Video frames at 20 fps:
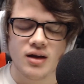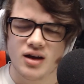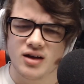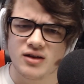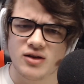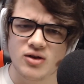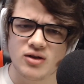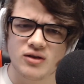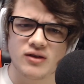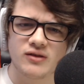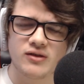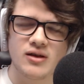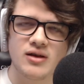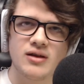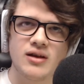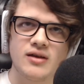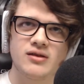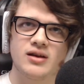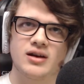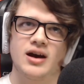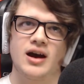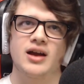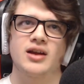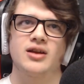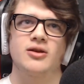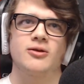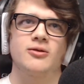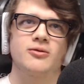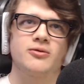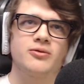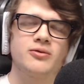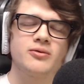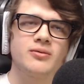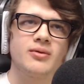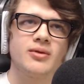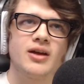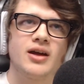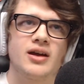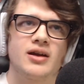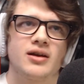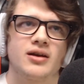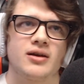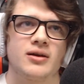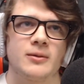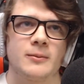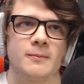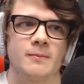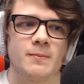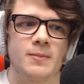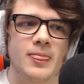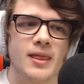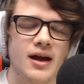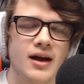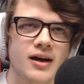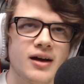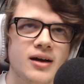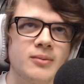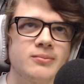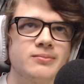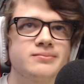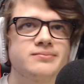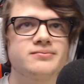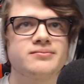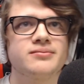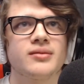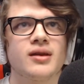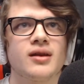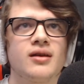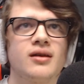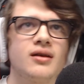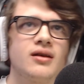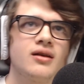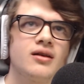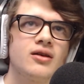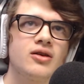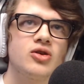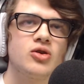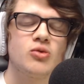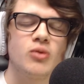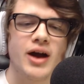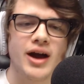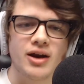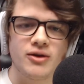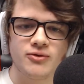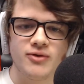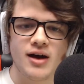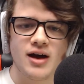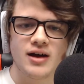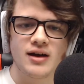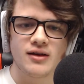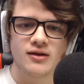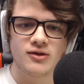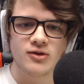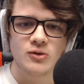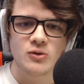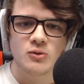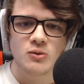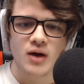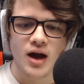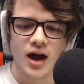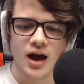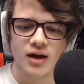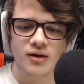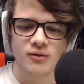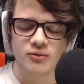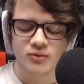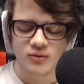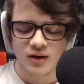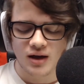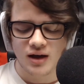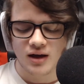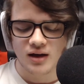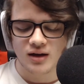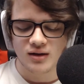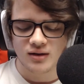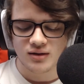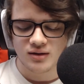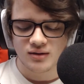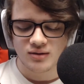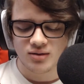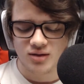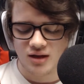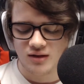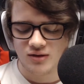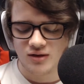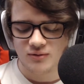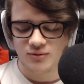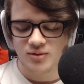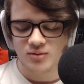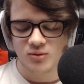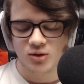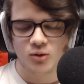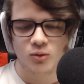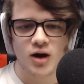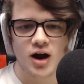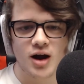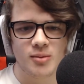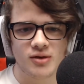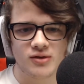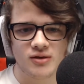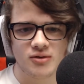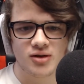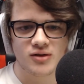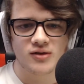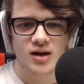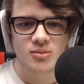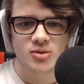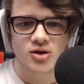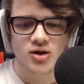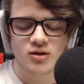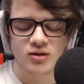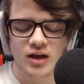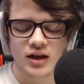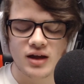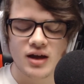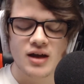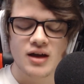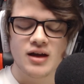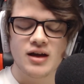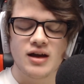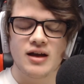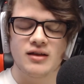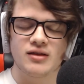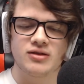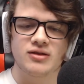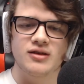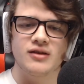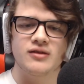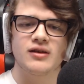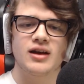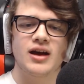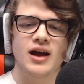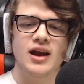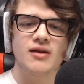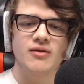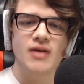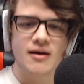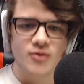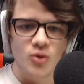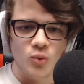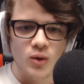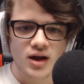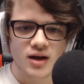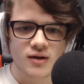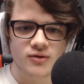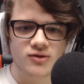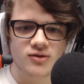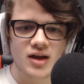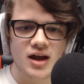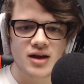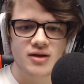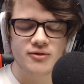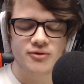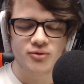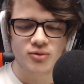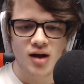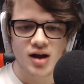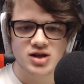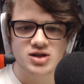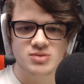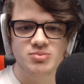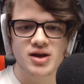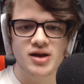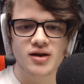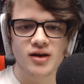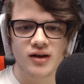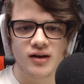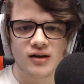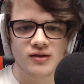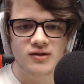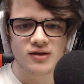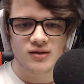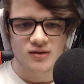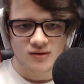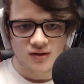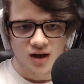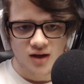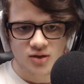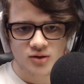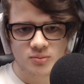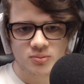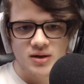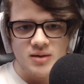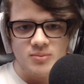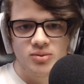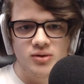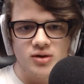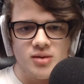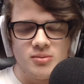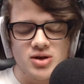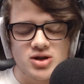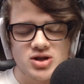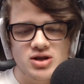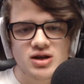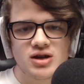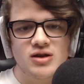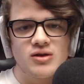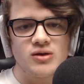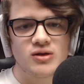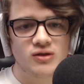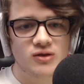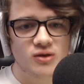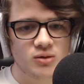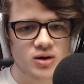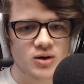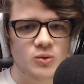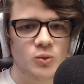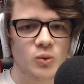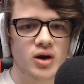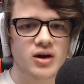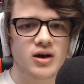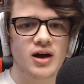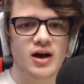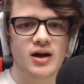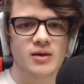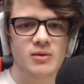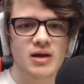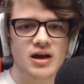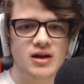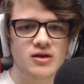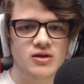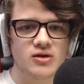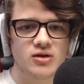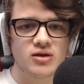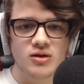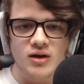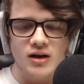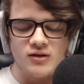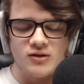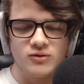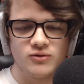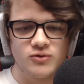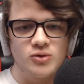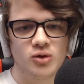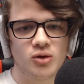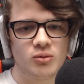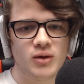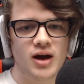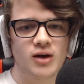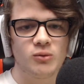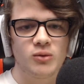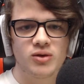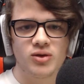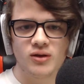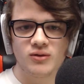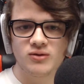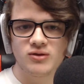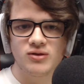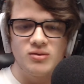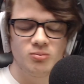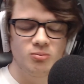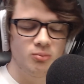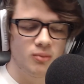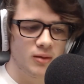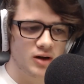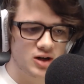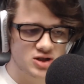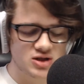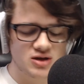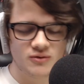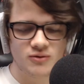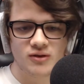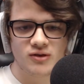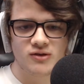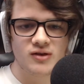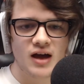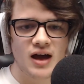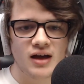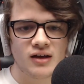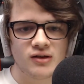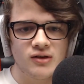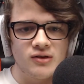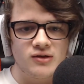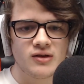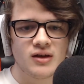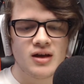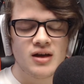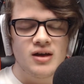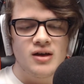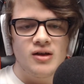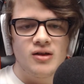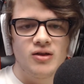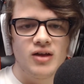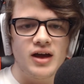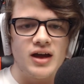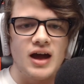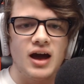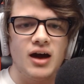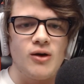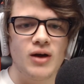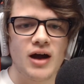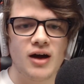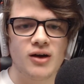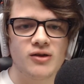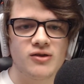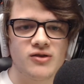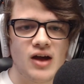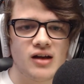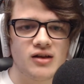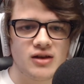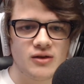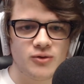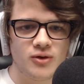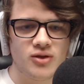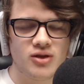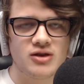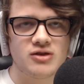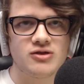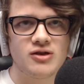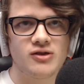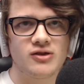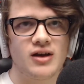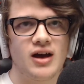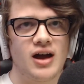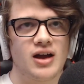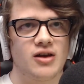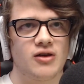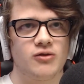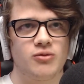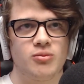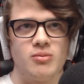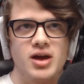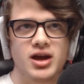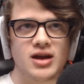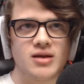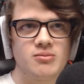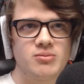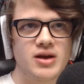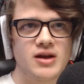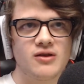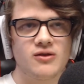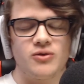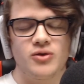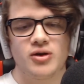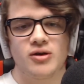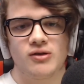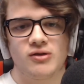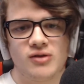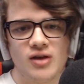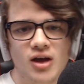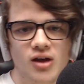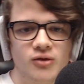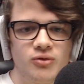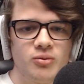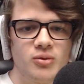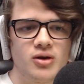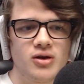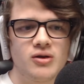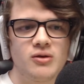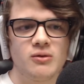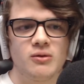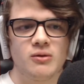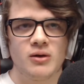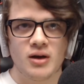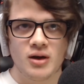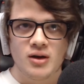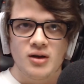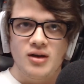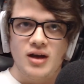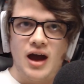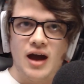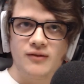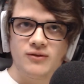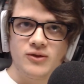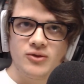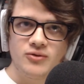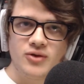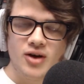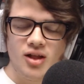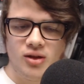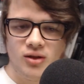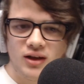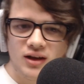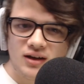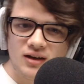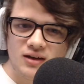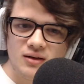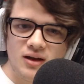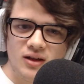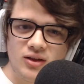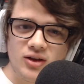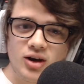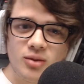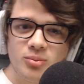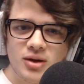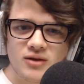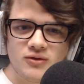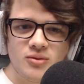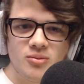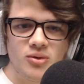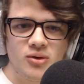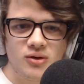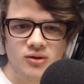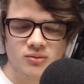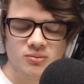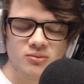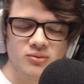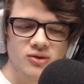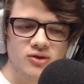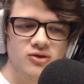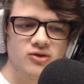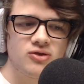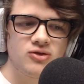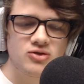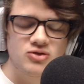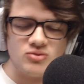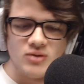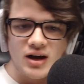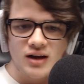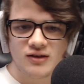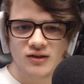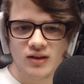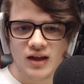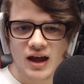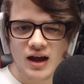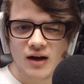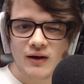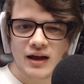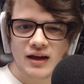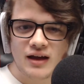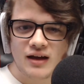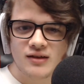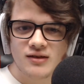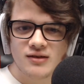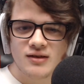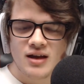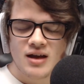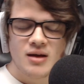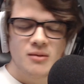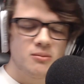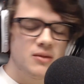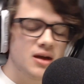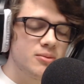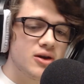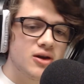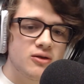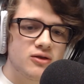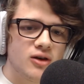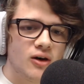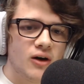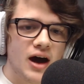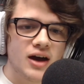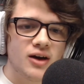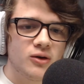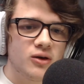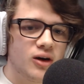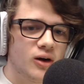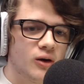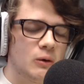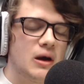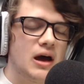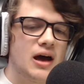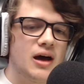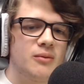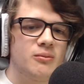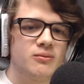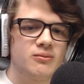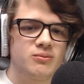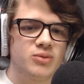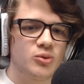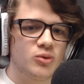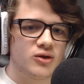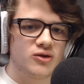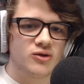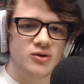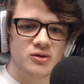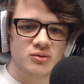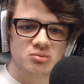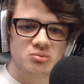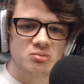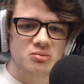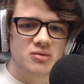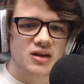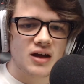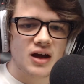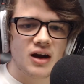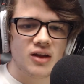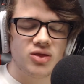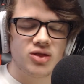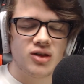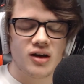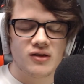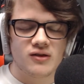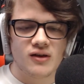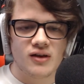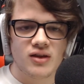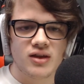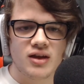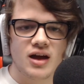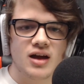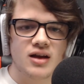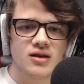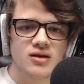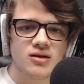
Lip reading: And is it kind of like um gratifying to have like different requirements every time you like it? Does it kind of have a way of staying fresh because it's other people commissioning you to do it and whatnot, and you get to fool around with a bunch of different styles? Like how does that differ than just kind of making beats for yourself where you have to follow like a little bit of a more strict layout, I guess? Maybe you don't, I don't know. But what's your kind of thoughts on that?